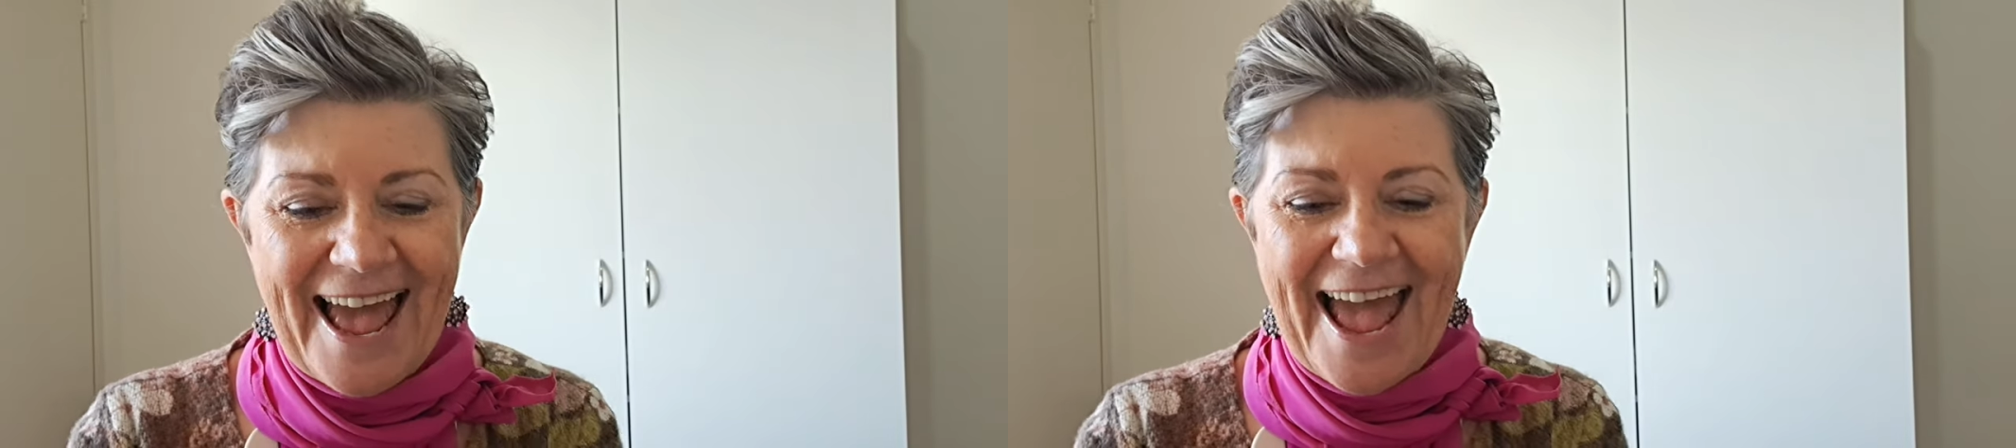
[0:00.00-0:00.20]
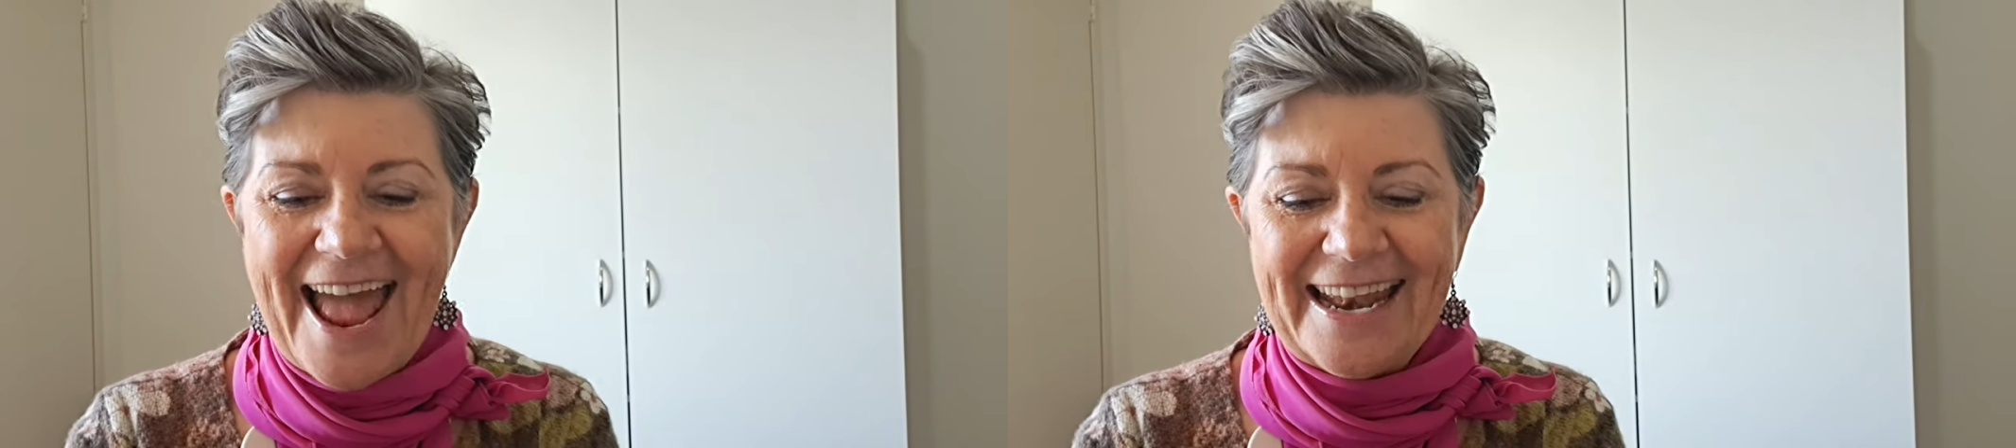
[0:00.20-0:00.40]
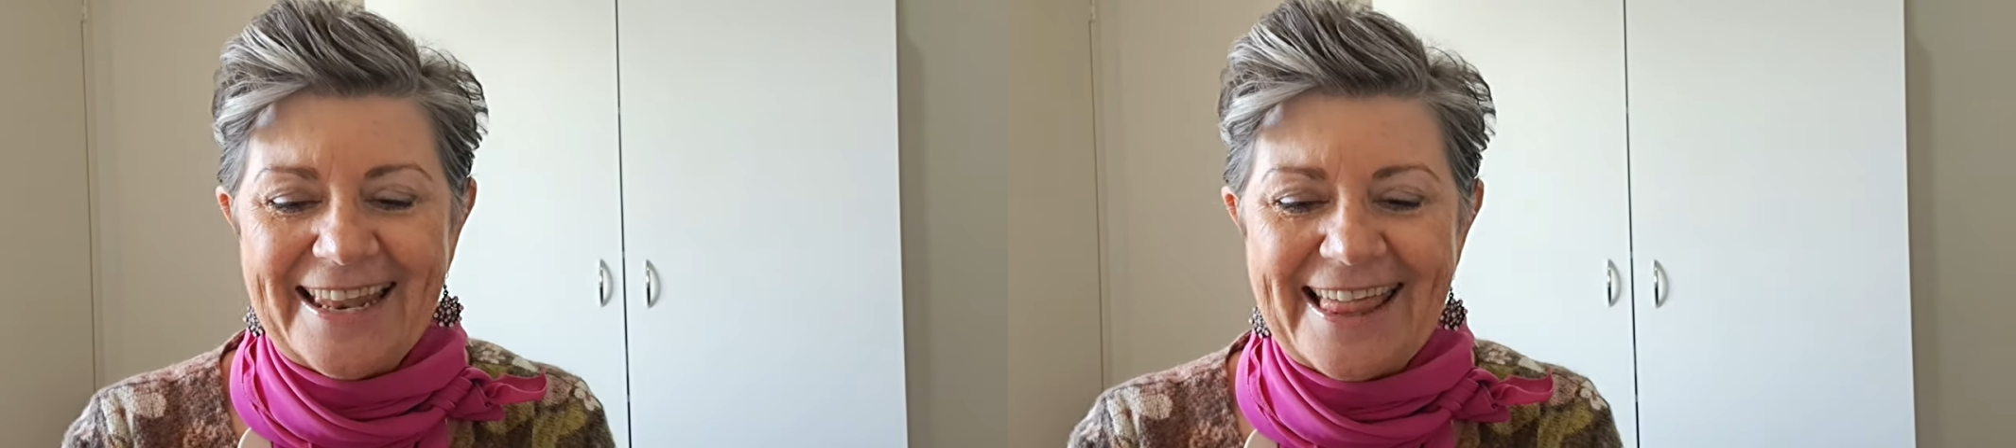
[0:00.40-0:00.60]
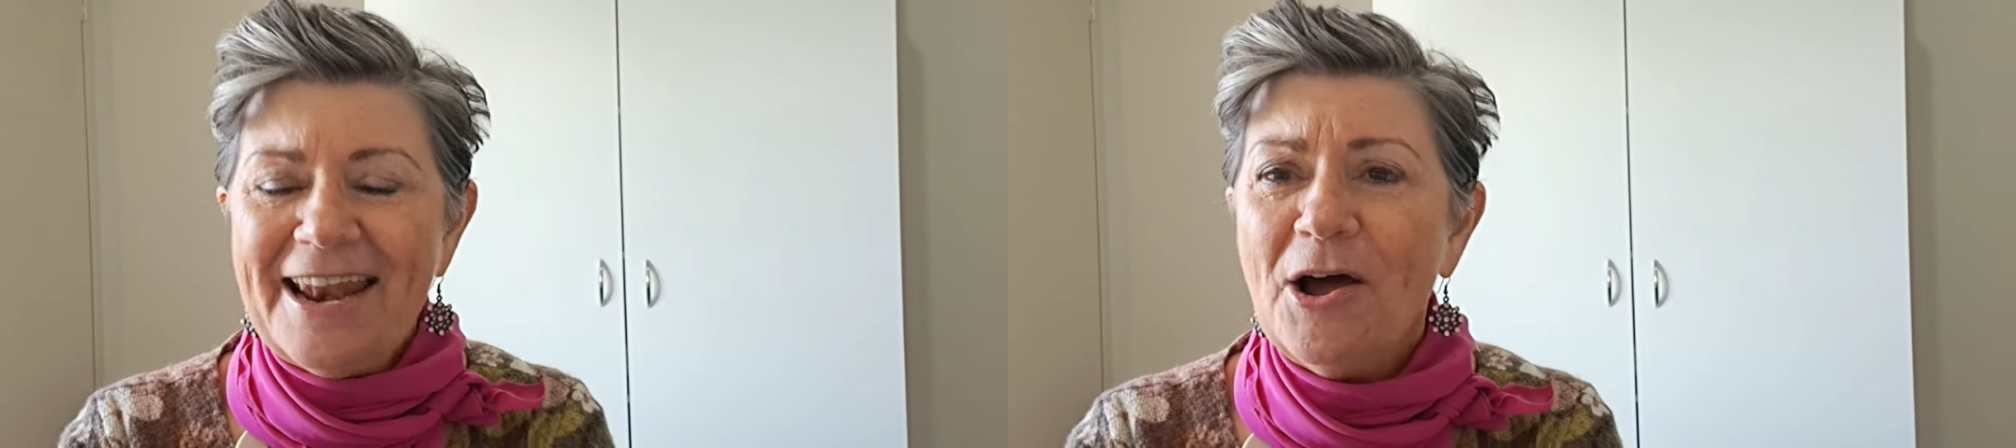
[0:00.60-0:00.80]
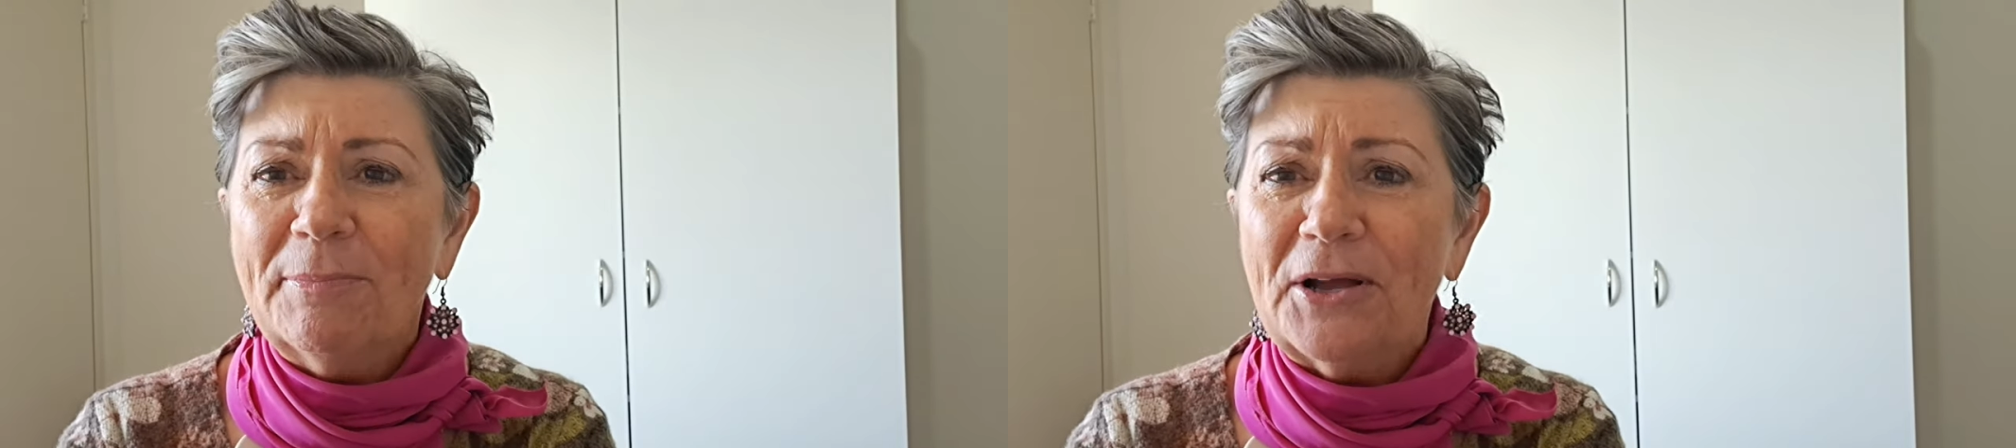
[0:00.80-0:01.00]
and
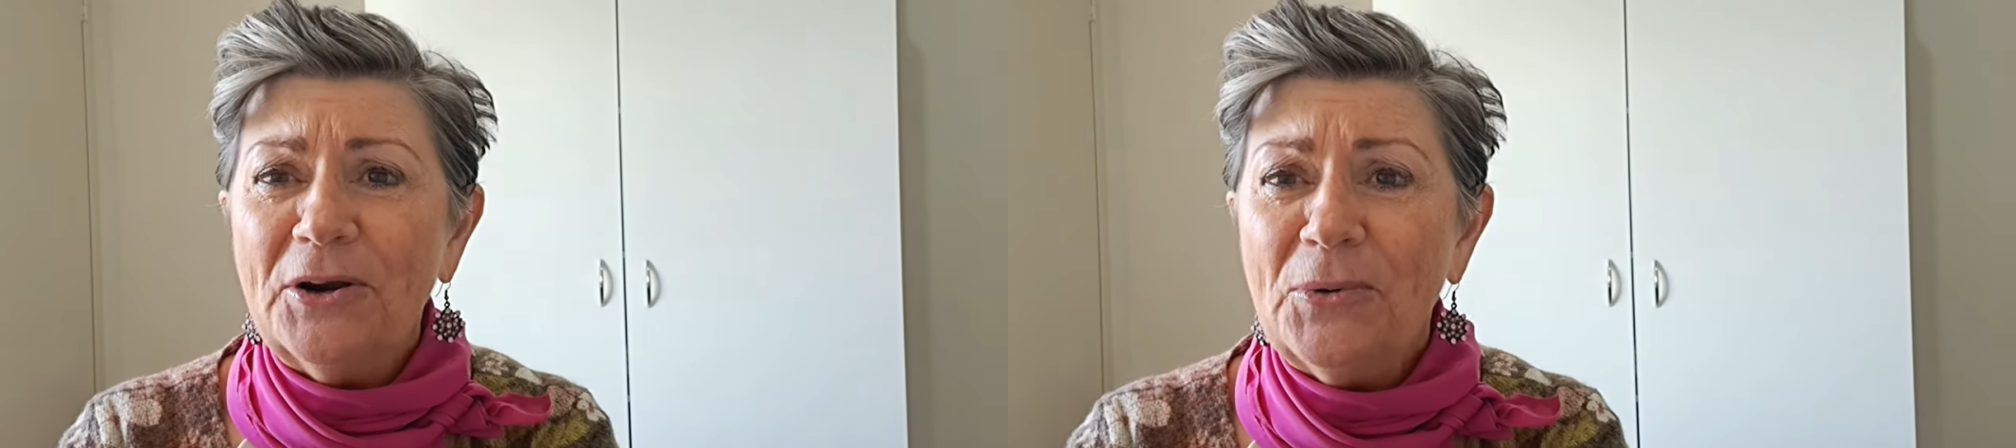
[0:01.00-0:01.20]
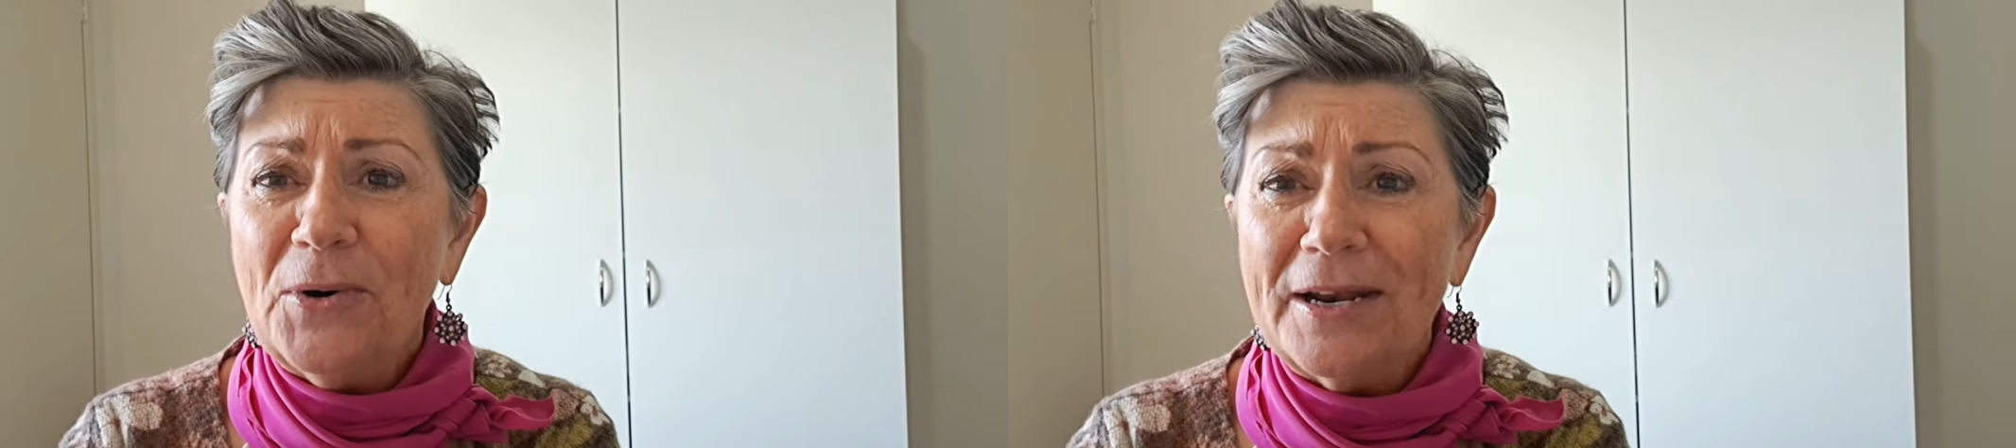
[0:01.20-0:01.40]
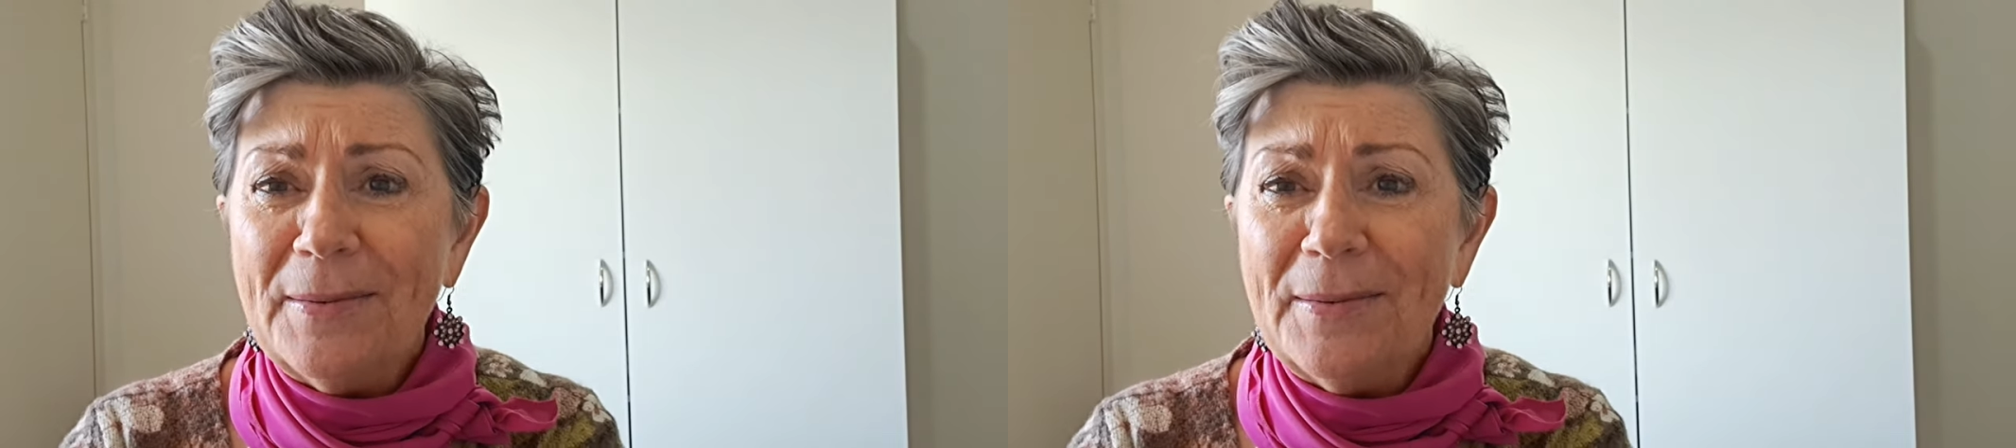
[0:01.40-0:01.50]
then I'm going to want